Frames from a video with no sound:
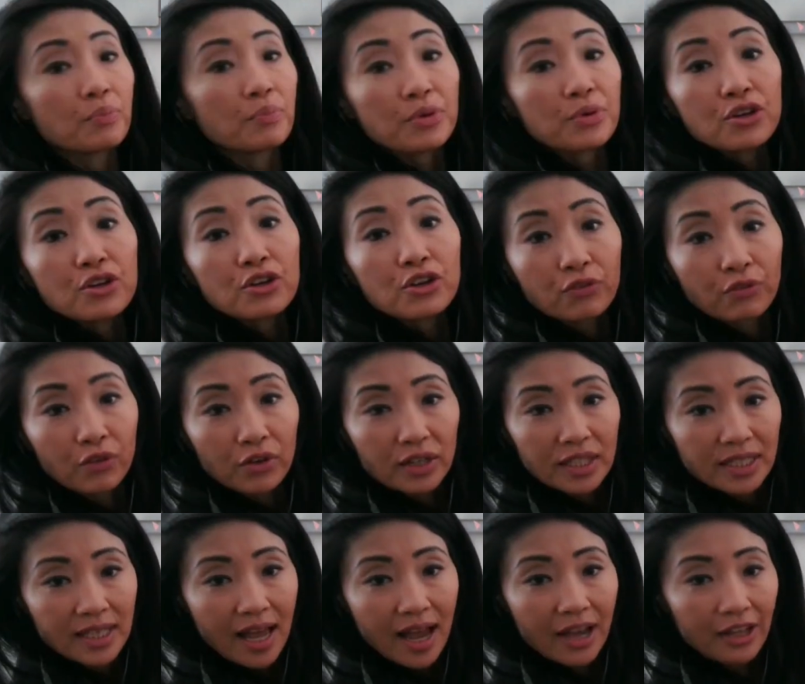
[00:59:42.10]
beautiful
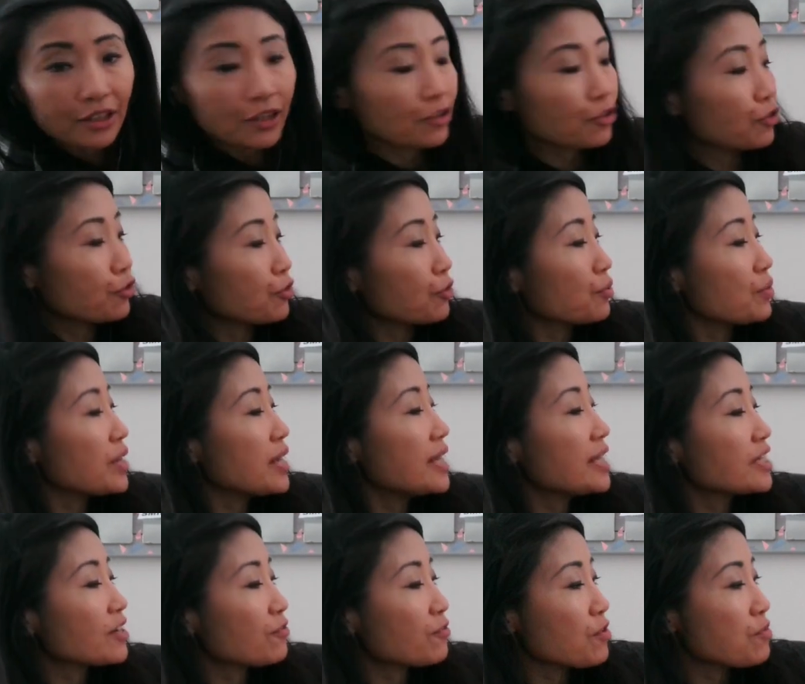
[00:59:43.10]
design,
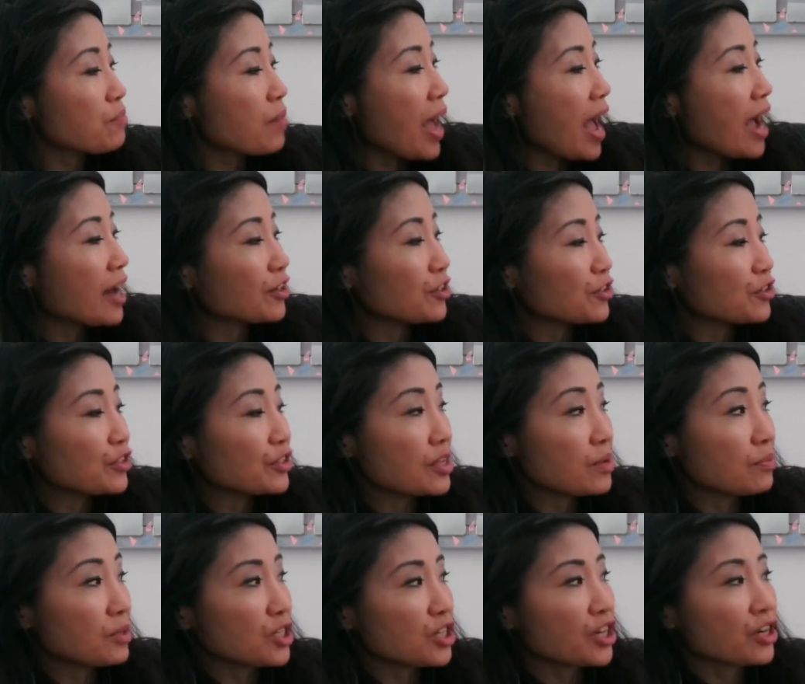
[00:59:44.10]
three different patterns
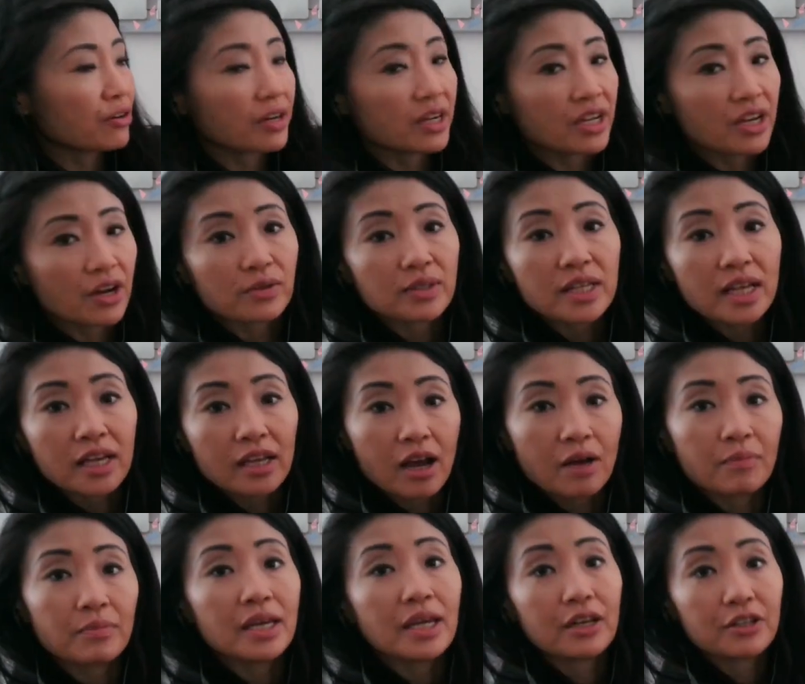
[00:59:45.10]
and materials
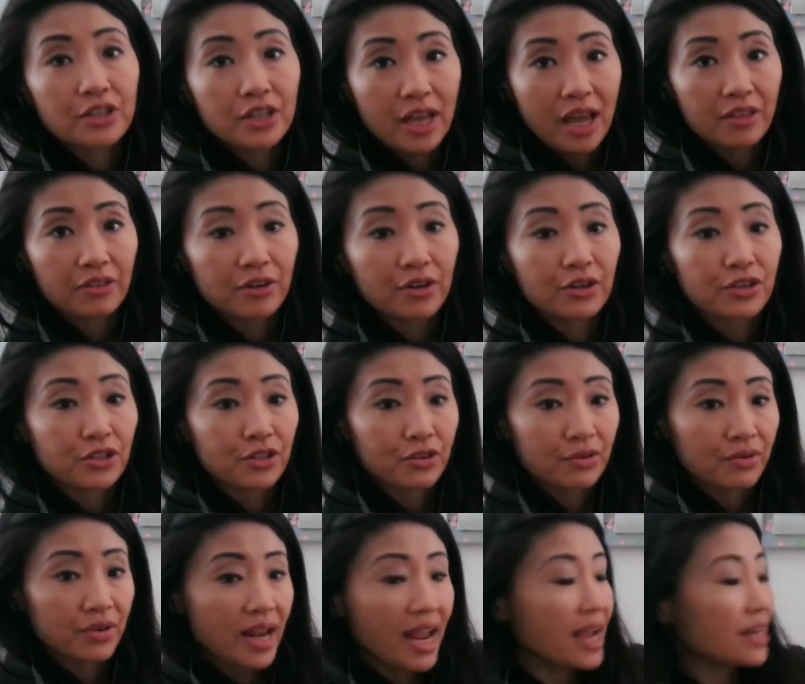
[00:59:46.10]
coming together to
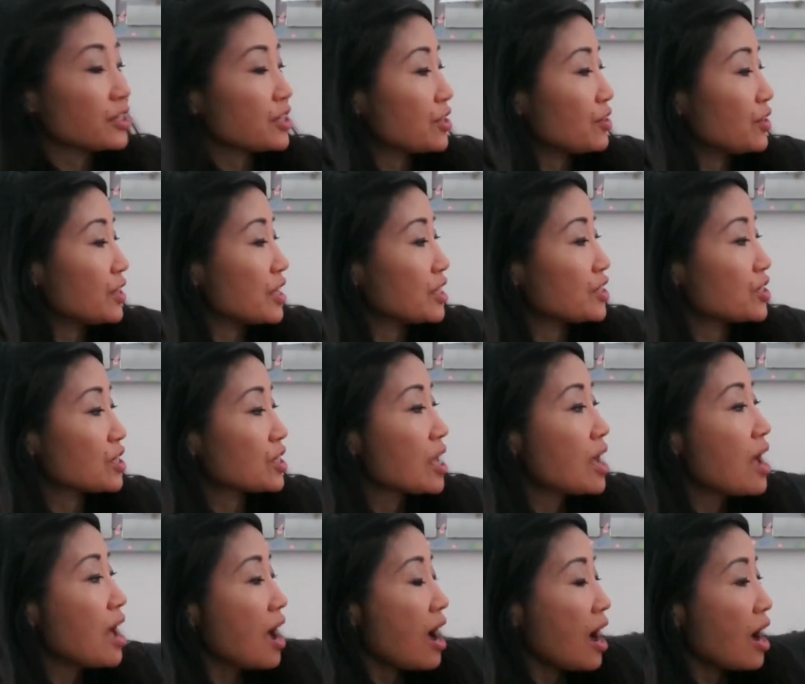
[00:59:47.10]
create this
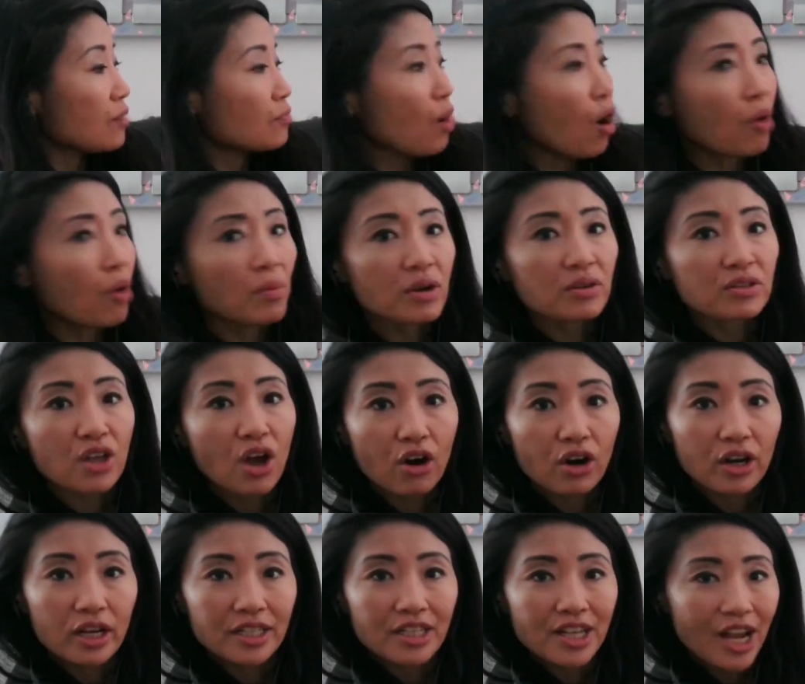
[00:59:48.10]
almost
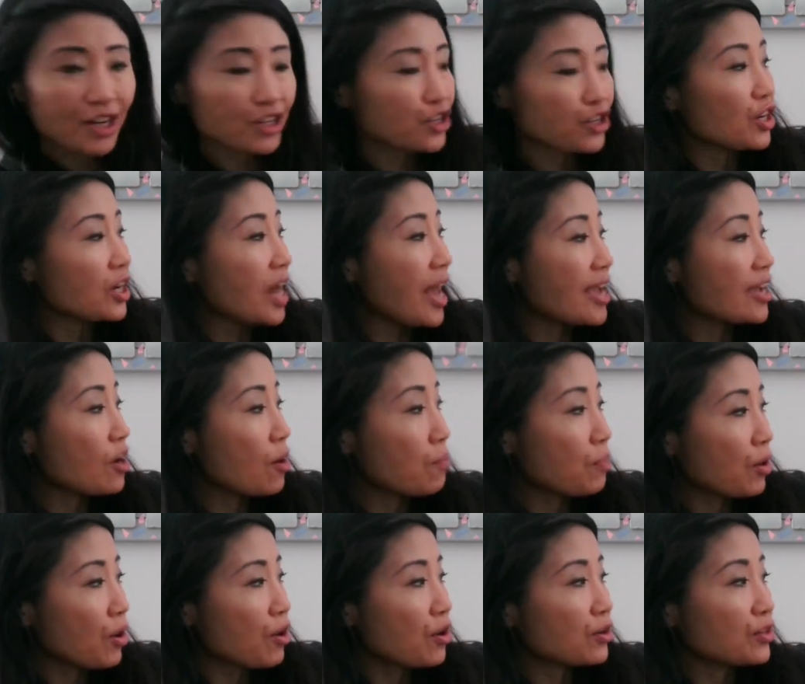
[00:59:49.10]

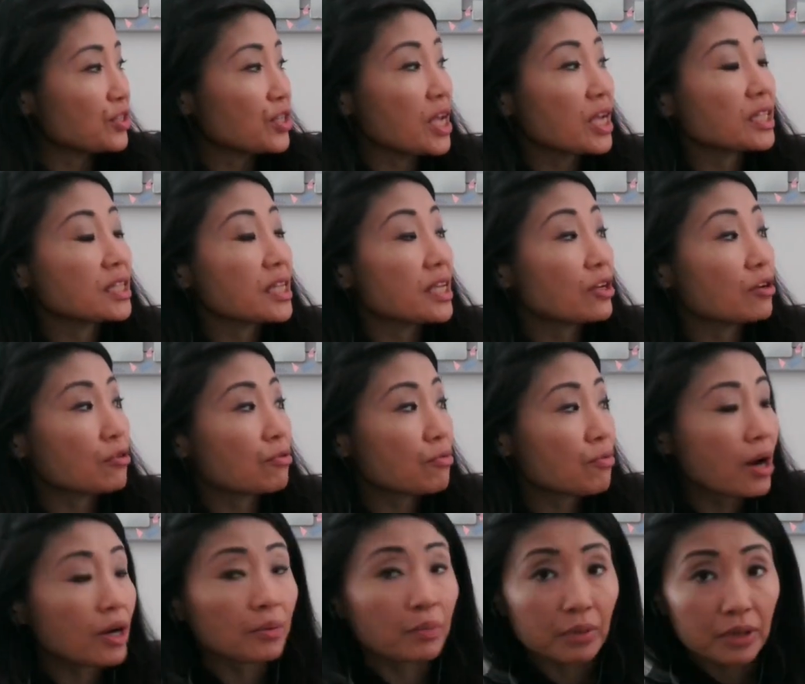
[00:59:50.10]
architecture-like purse. It's
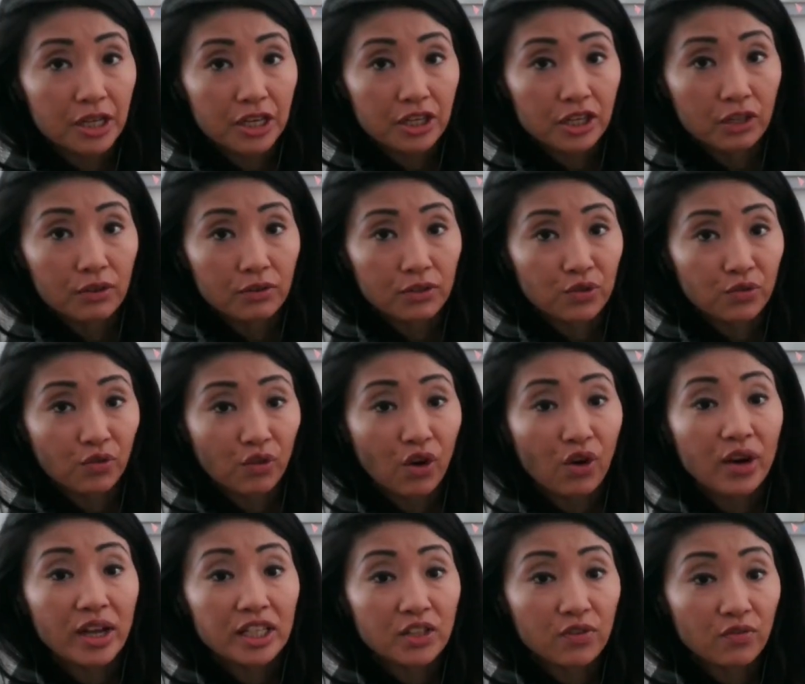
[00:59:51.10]
incredibly
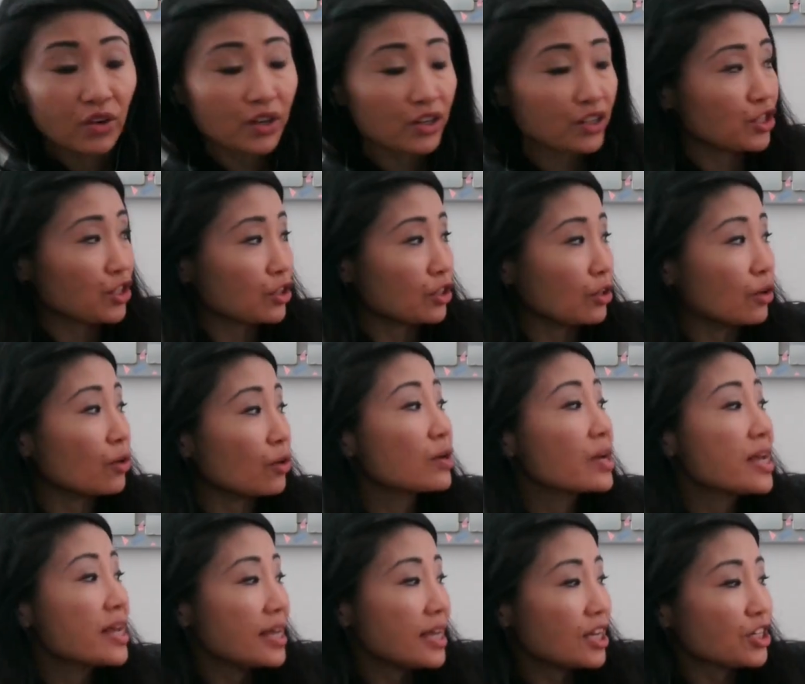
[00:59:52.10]
useful. It's versatile.